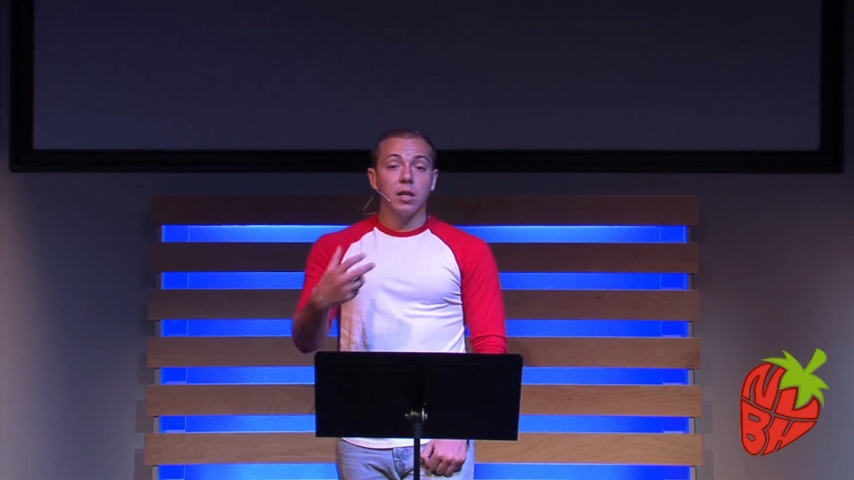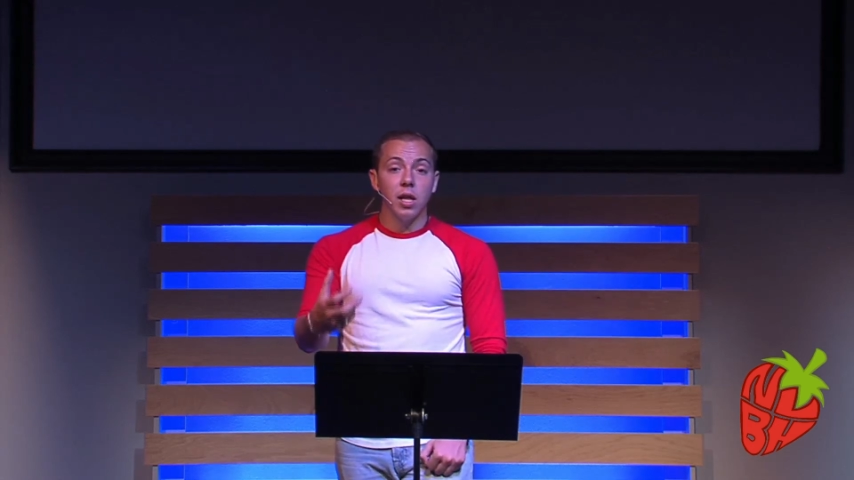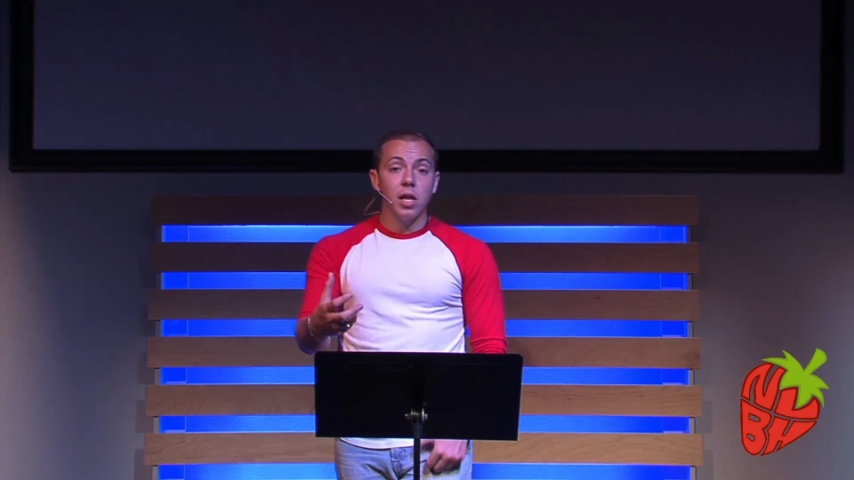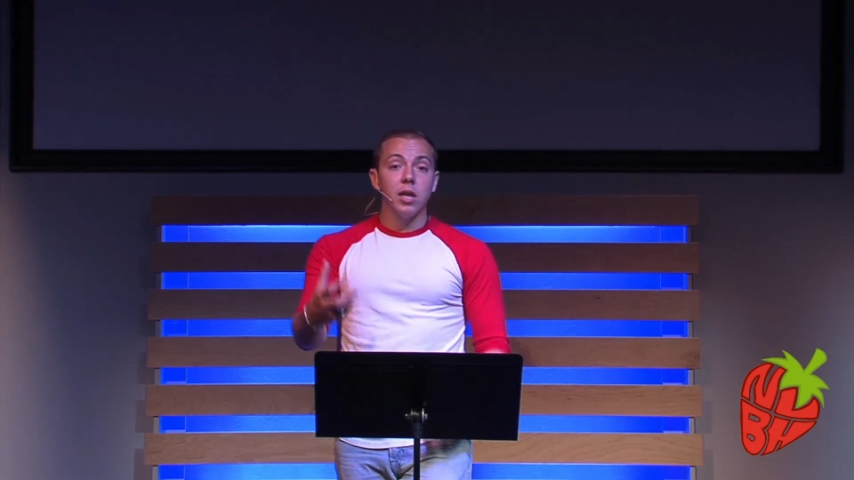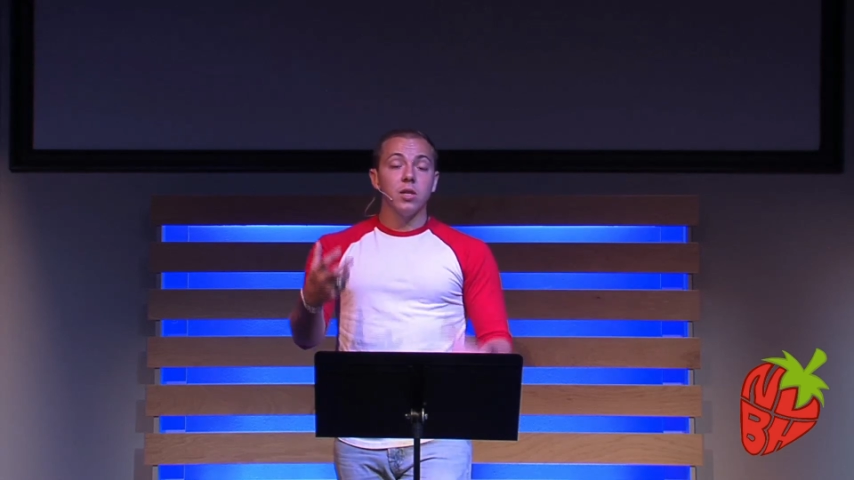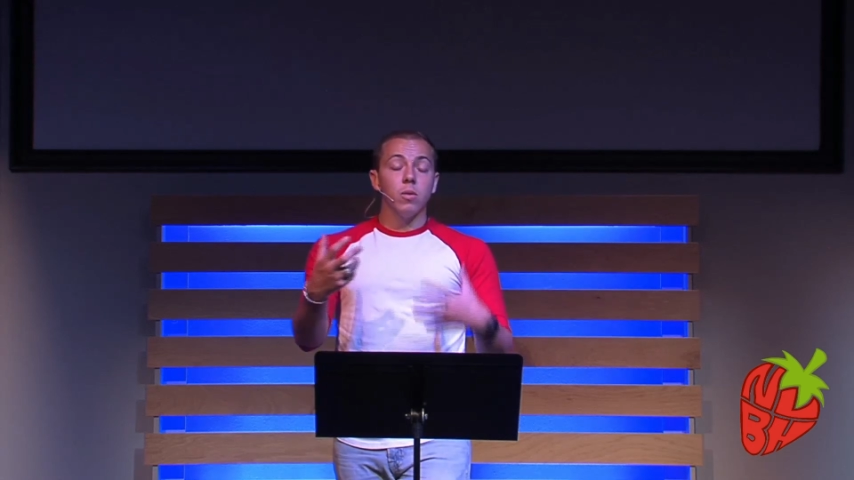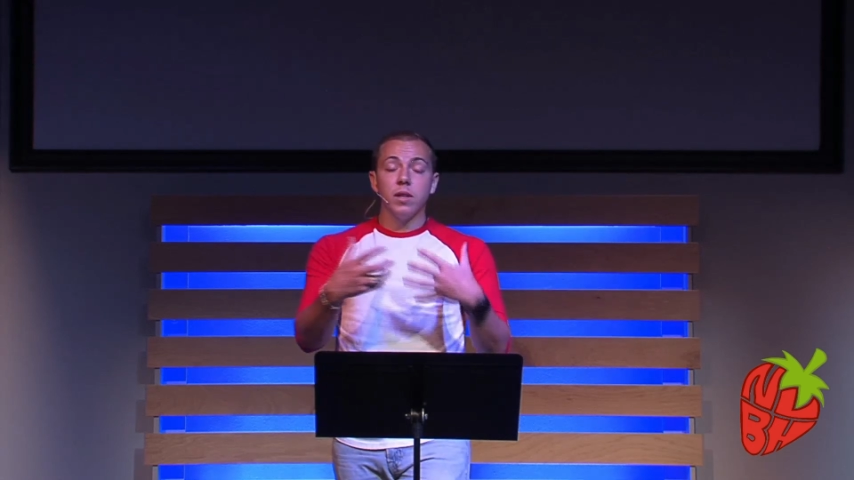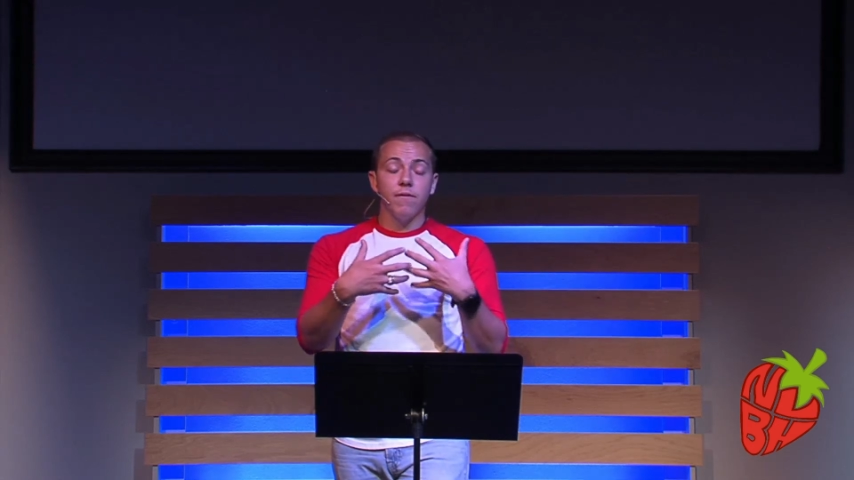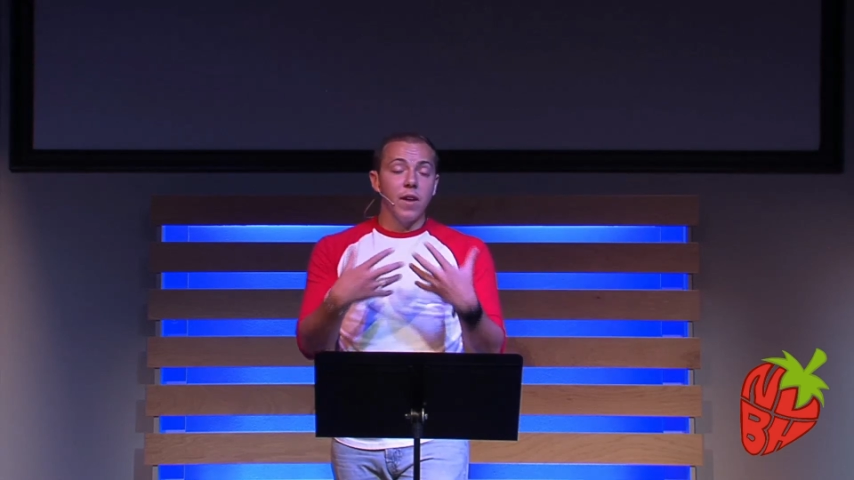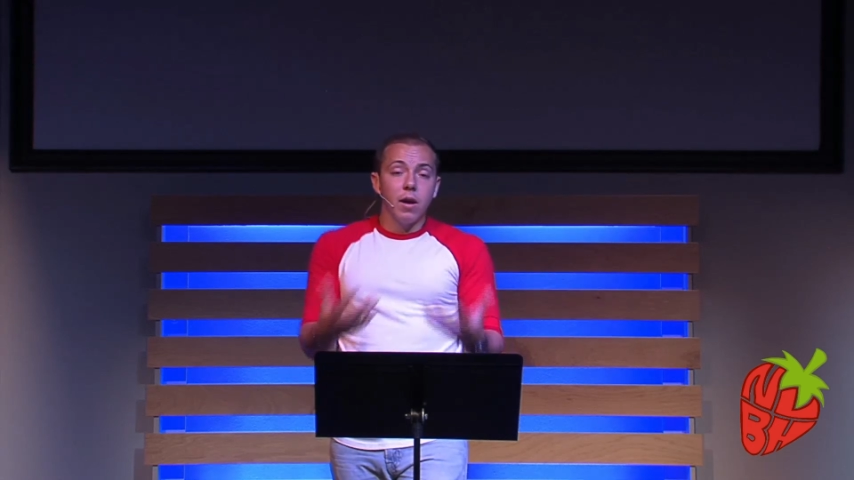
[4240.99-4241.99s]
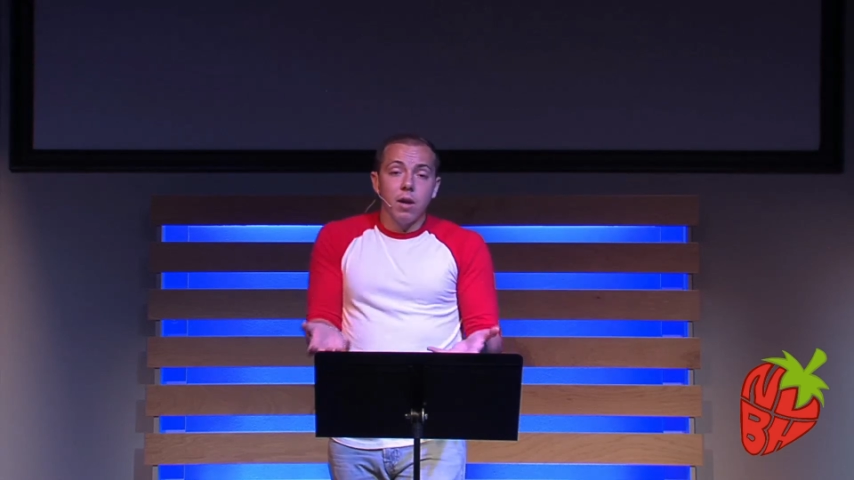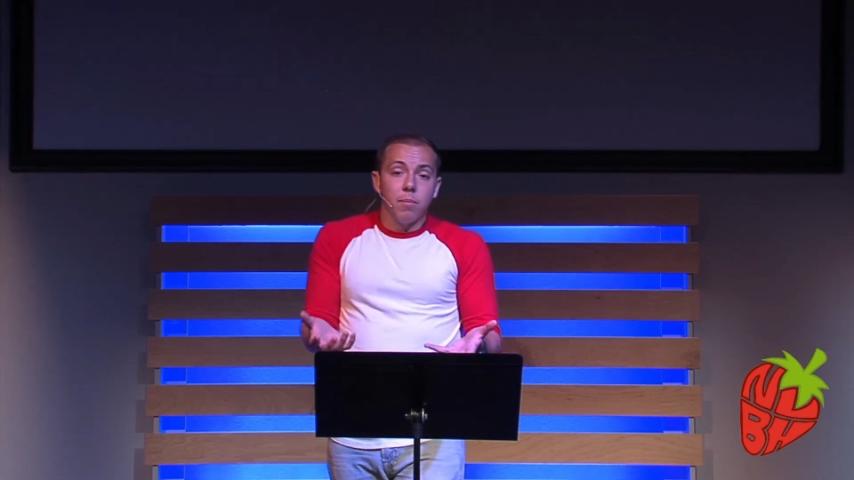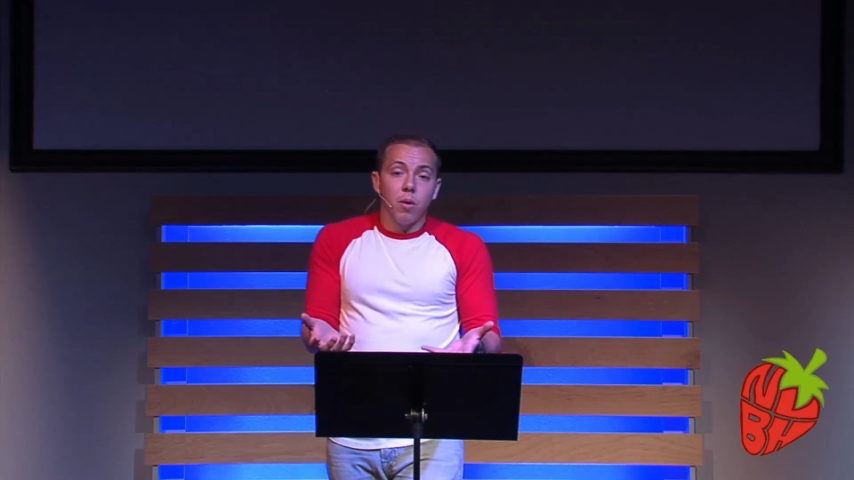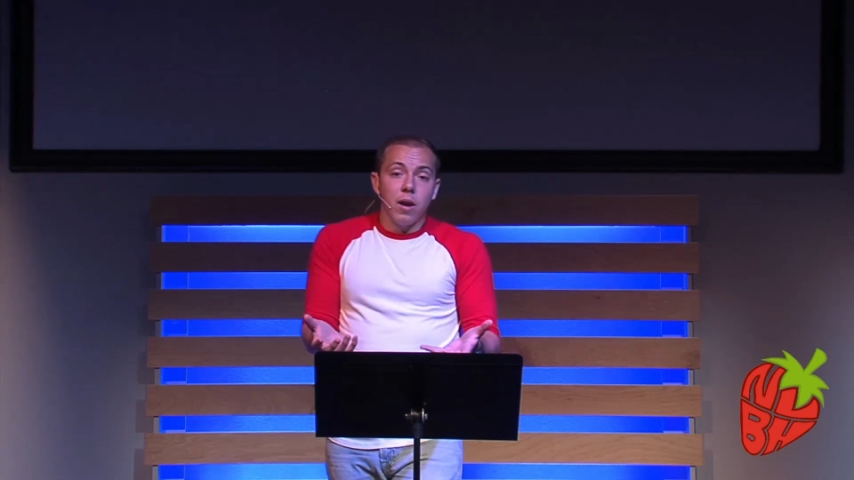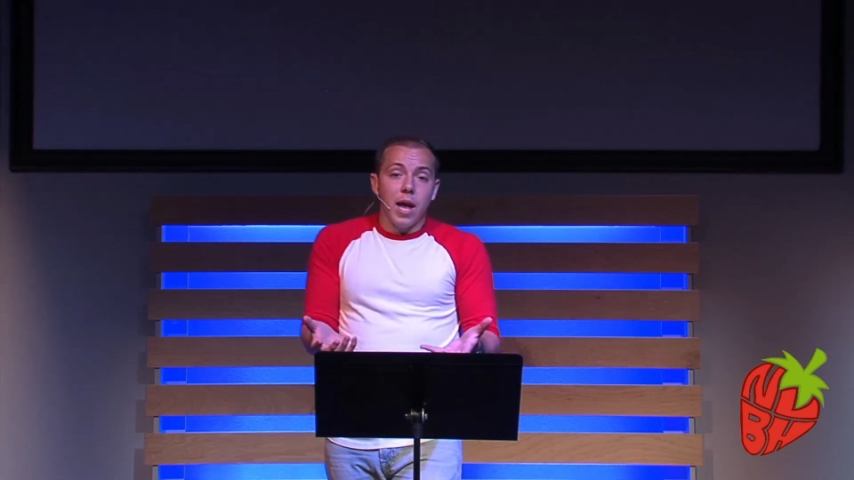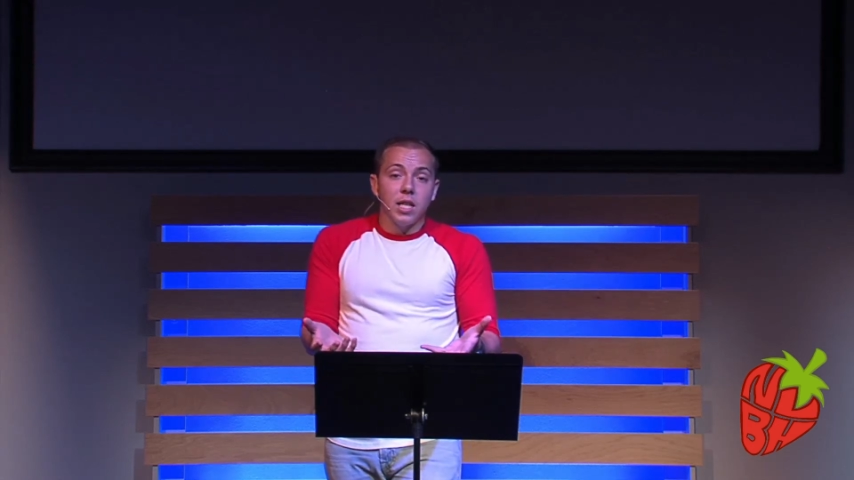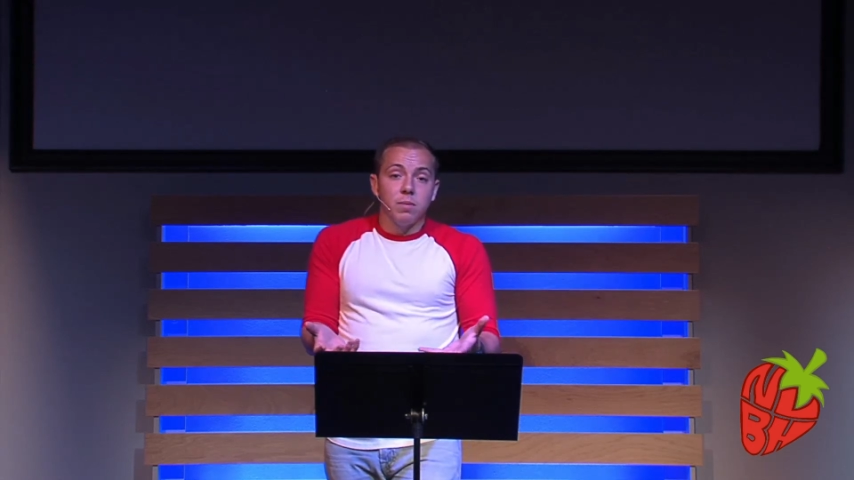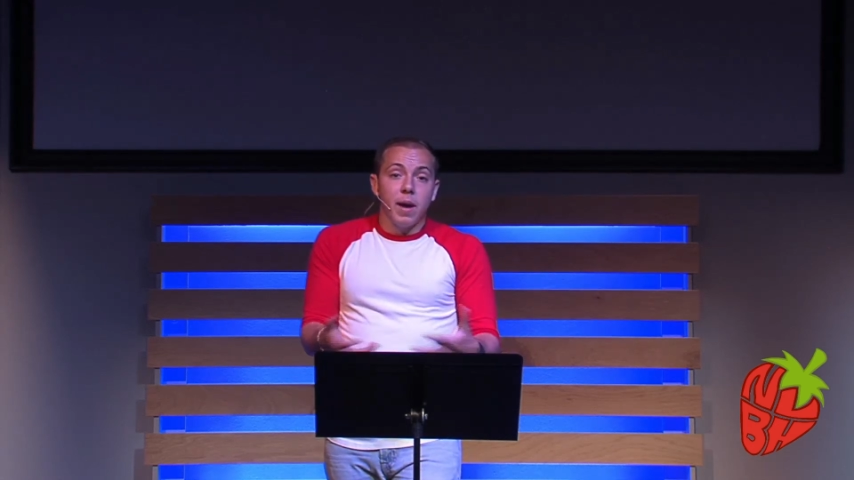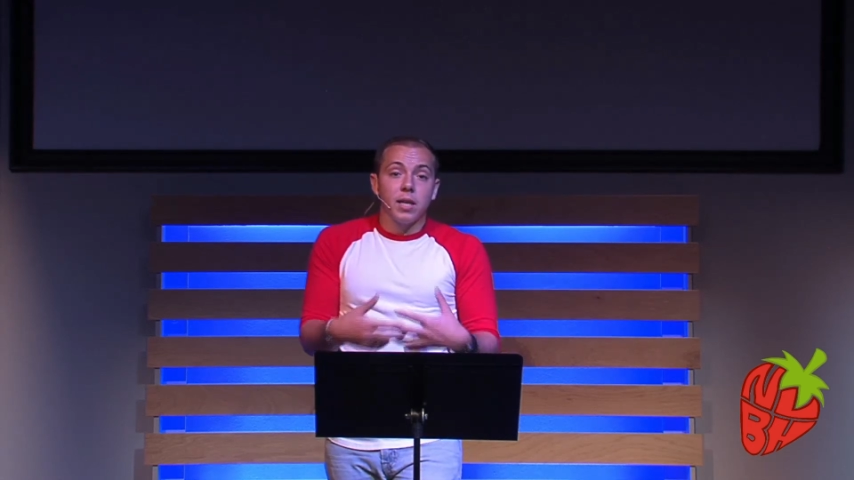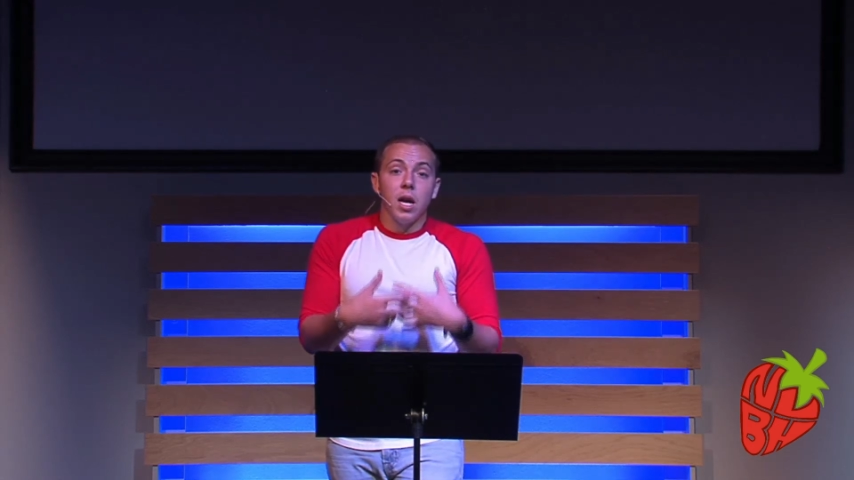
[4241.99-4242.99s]
cleanliness was a very important
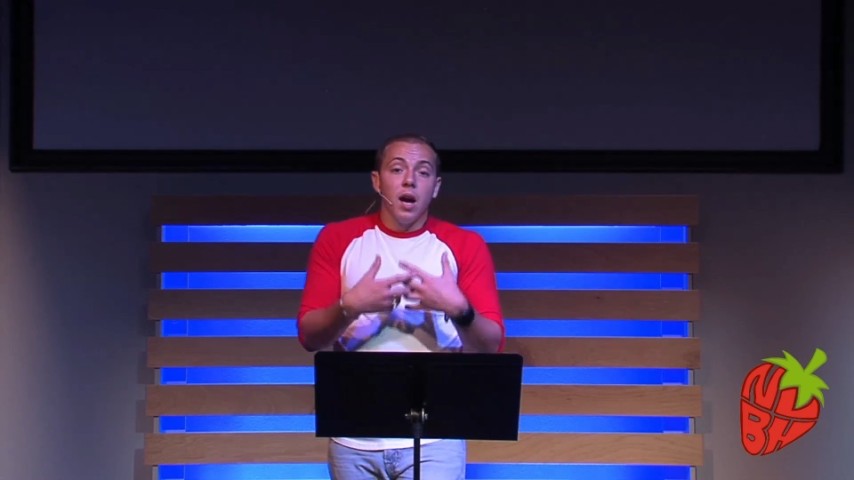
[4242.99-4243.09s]
aspect